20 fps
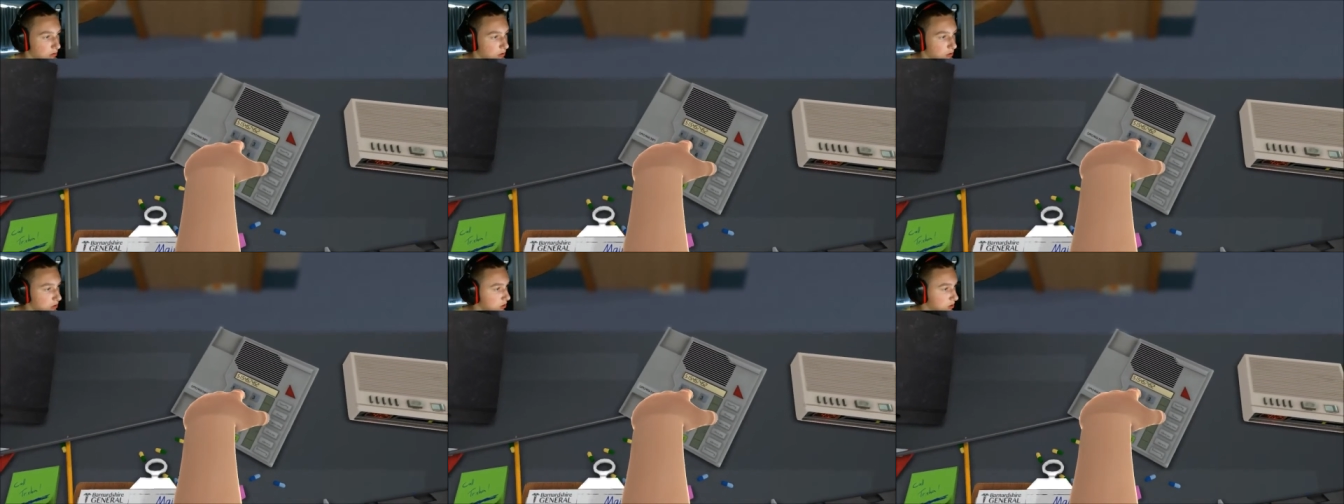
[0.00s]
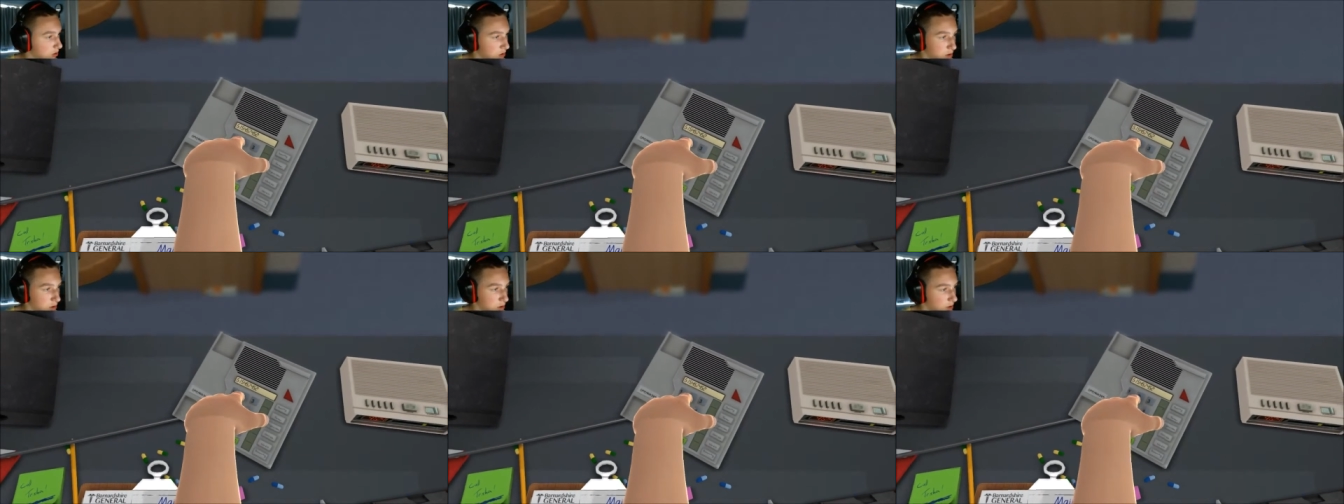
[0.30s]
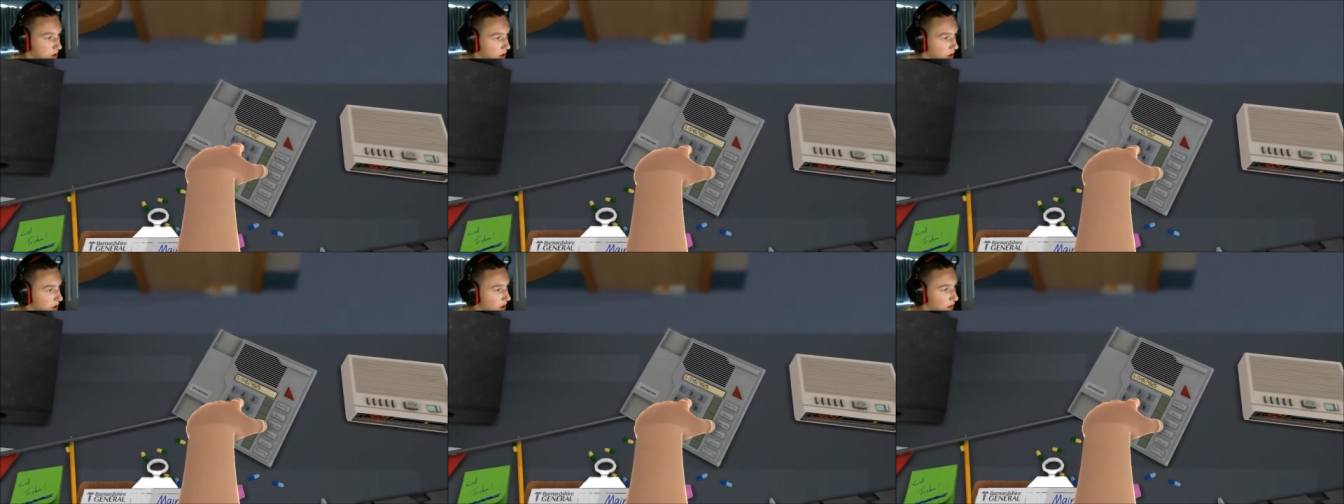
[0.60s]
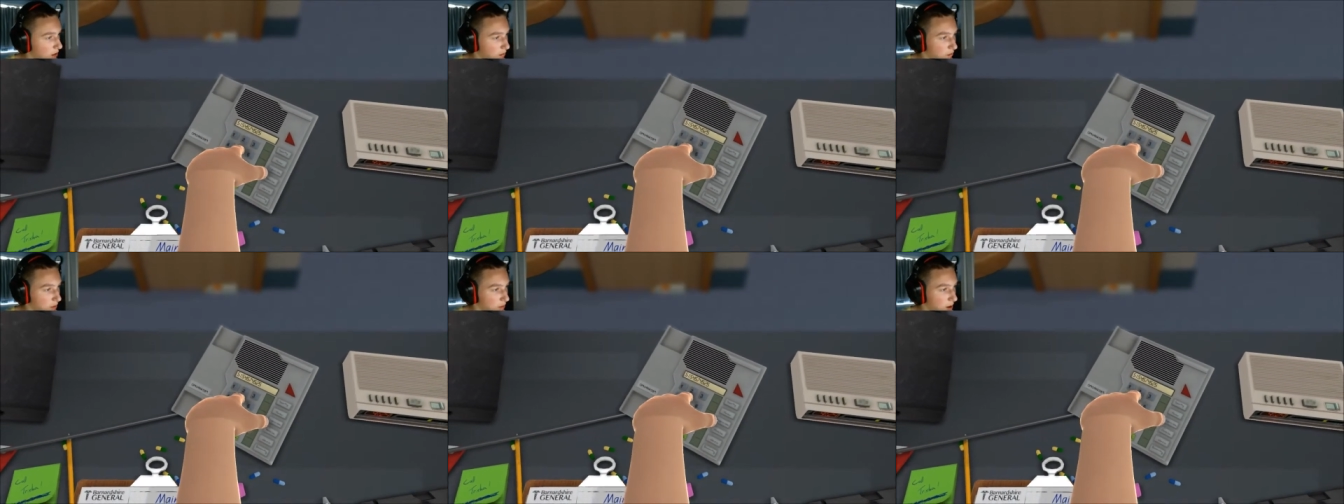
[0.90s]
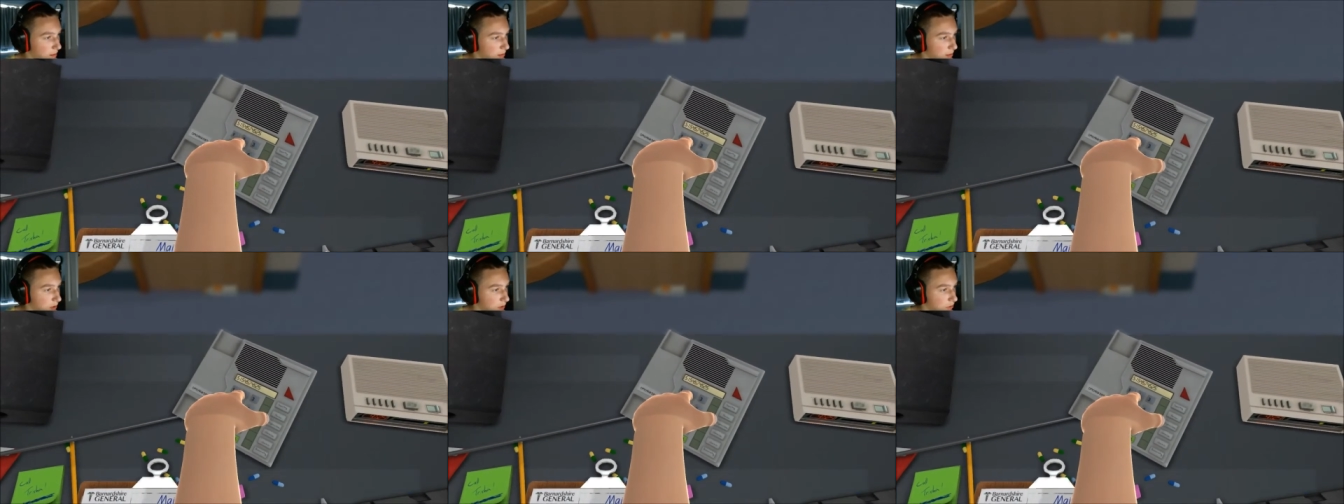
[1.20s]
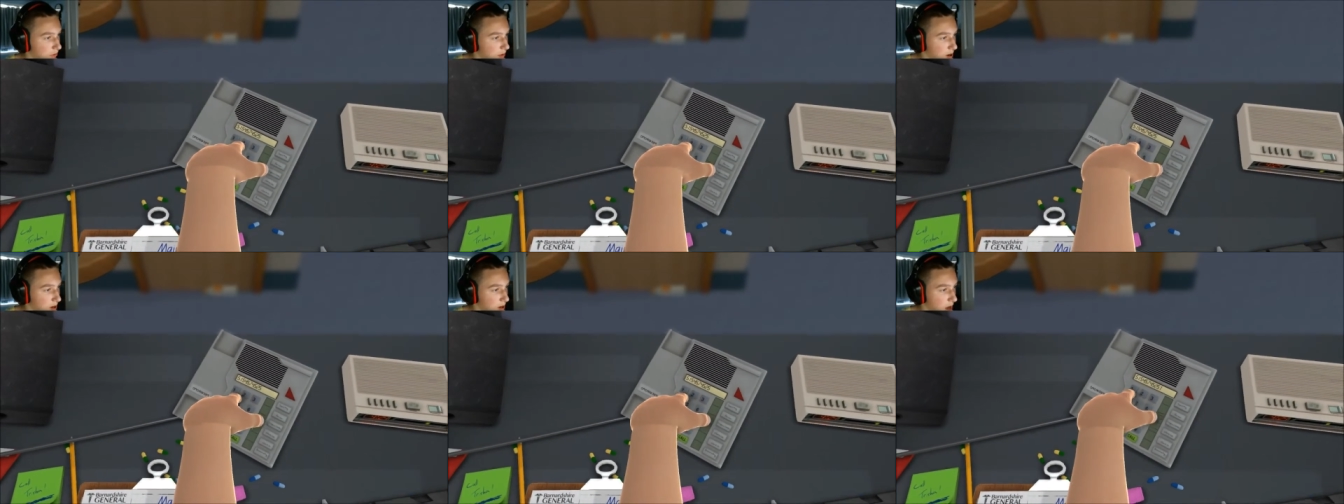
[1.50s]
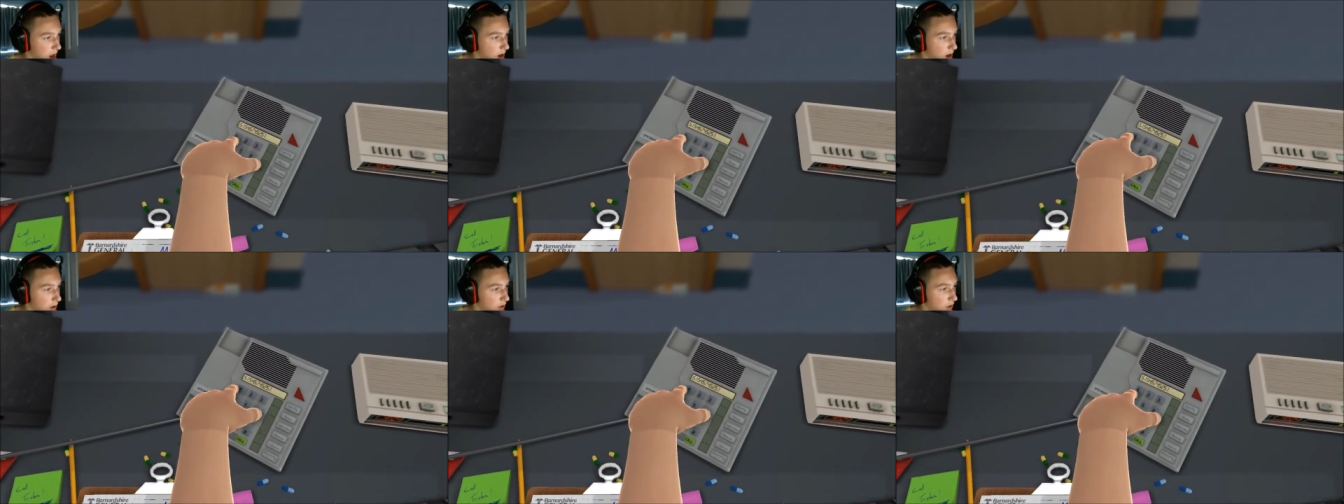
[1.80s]
Just call that number right
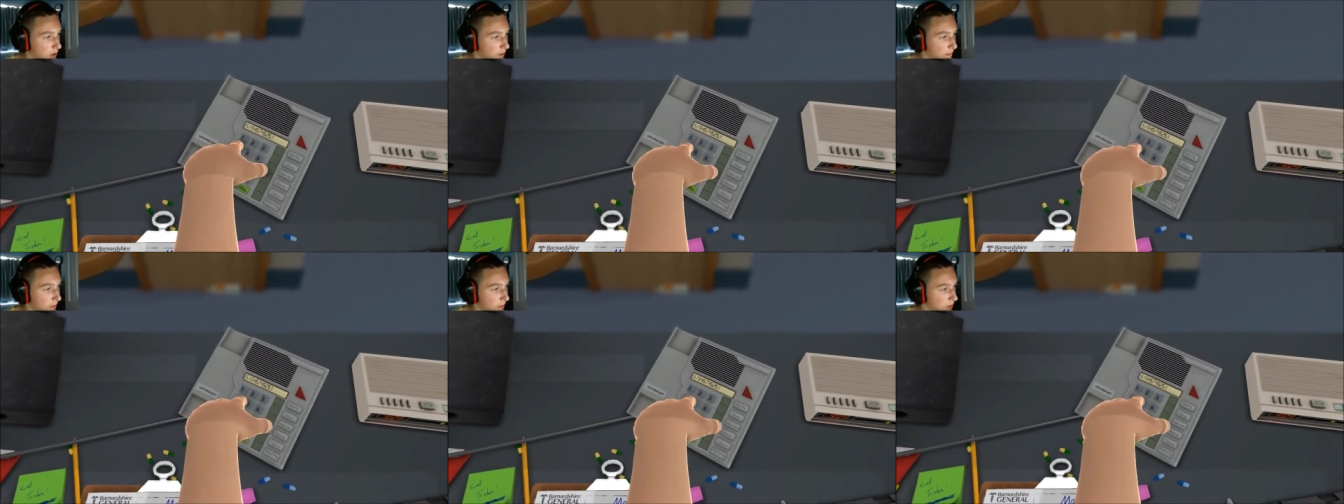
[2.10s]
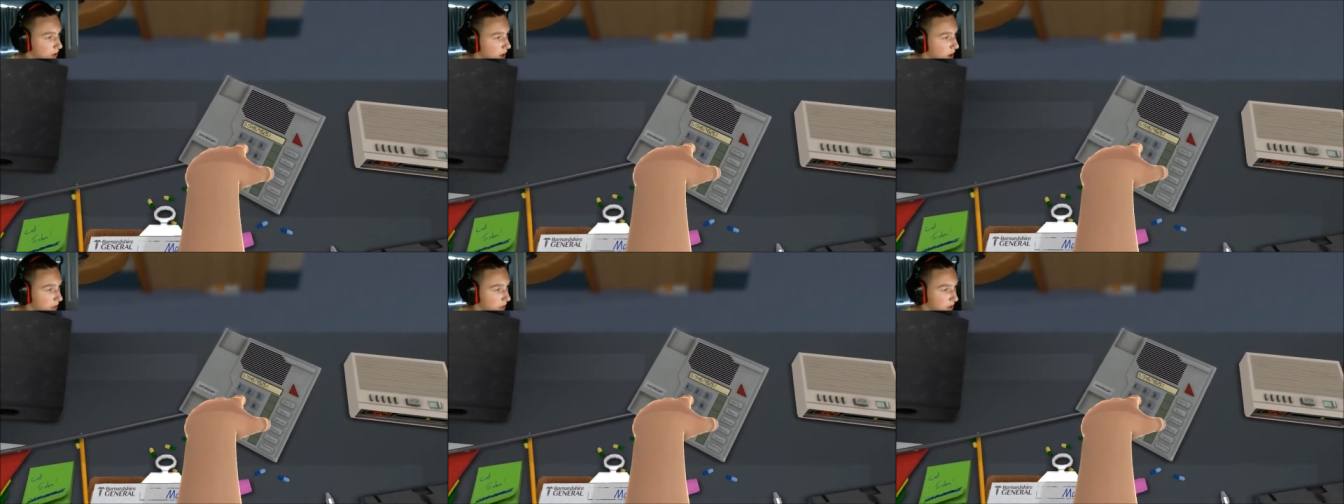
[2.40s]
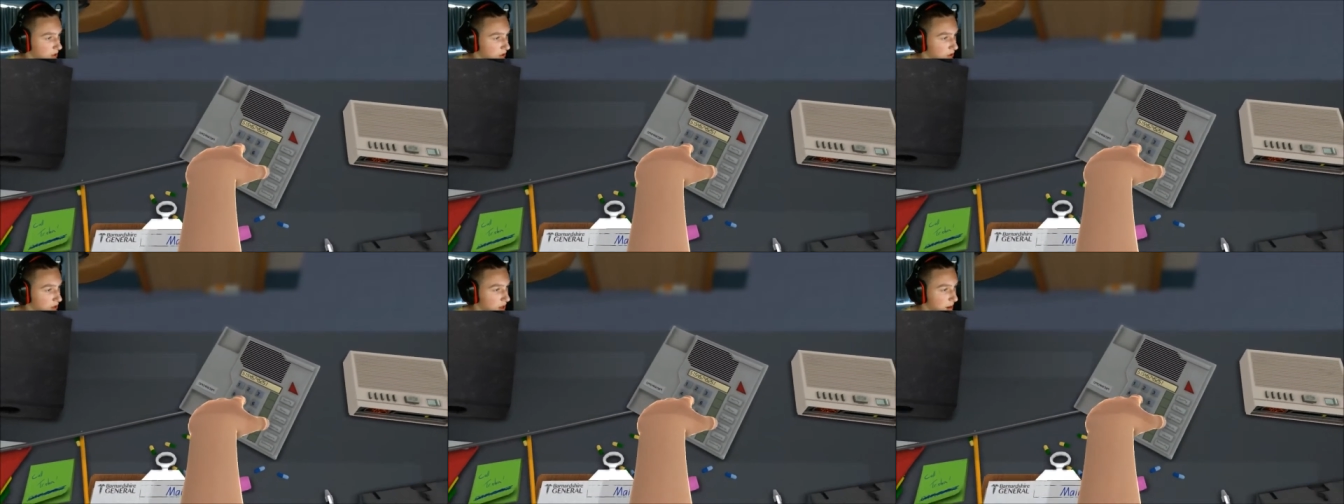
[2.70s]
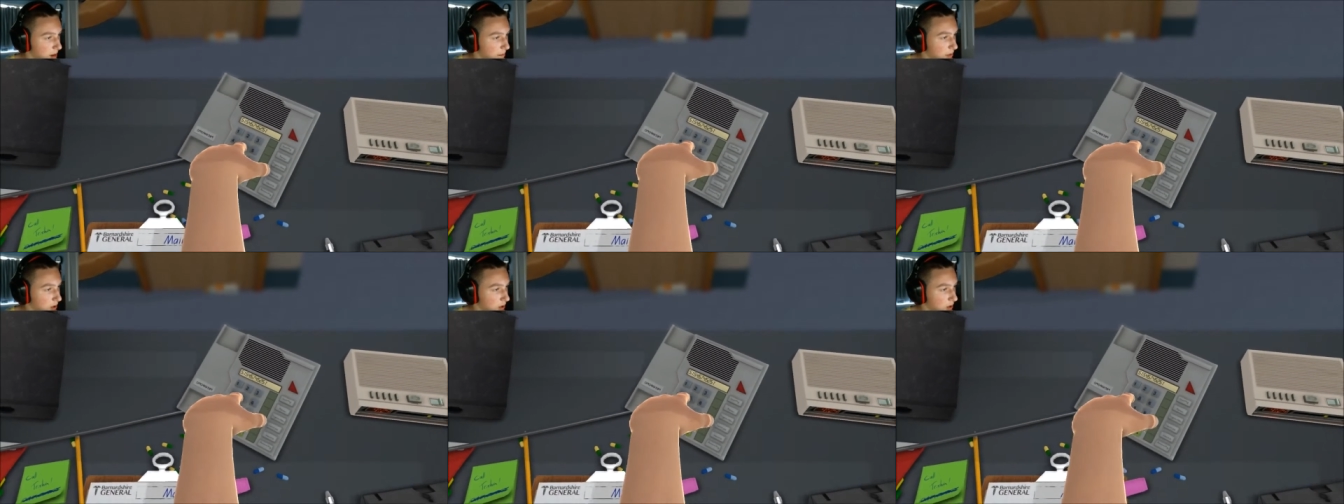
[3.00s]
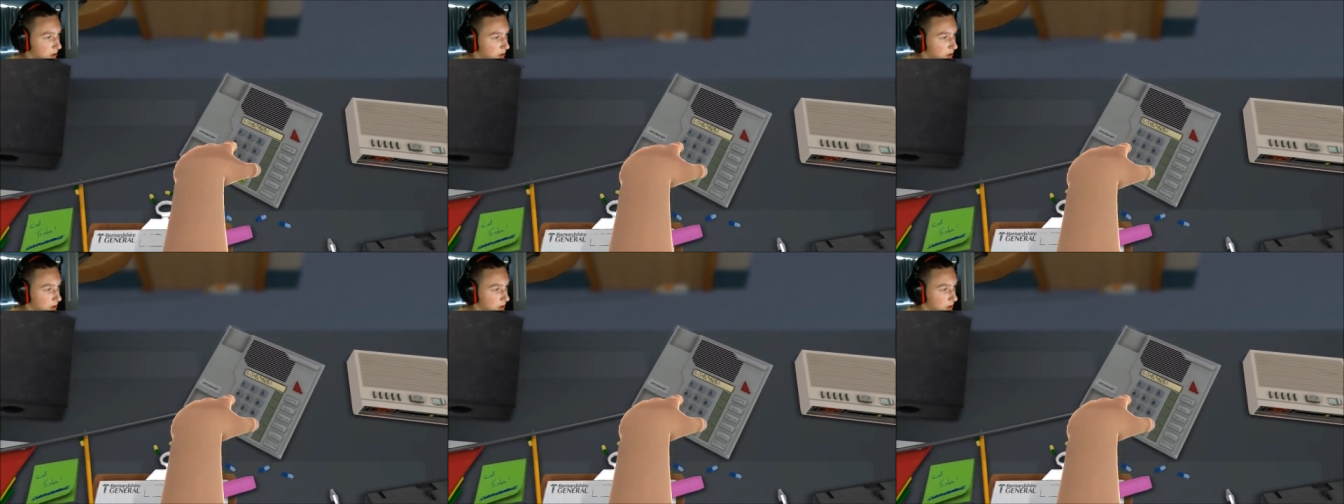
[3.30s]
now. Call this number.